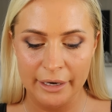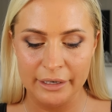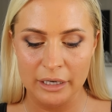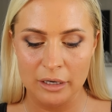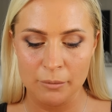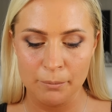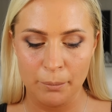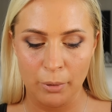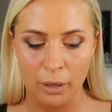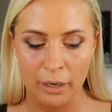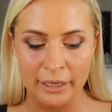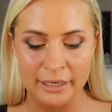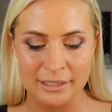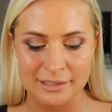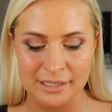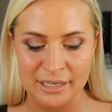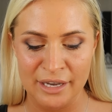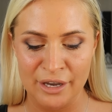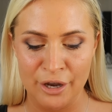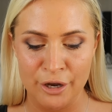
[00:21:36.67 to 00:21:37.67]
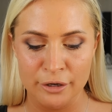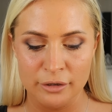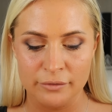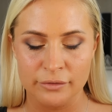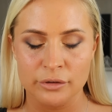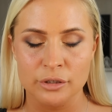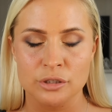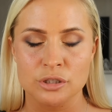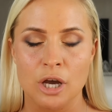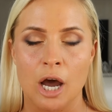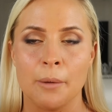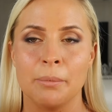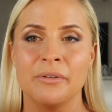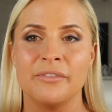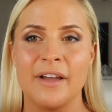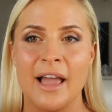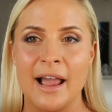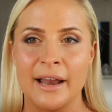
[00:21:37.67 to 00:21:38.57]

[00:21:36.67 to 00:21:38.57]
and you can place it over the top of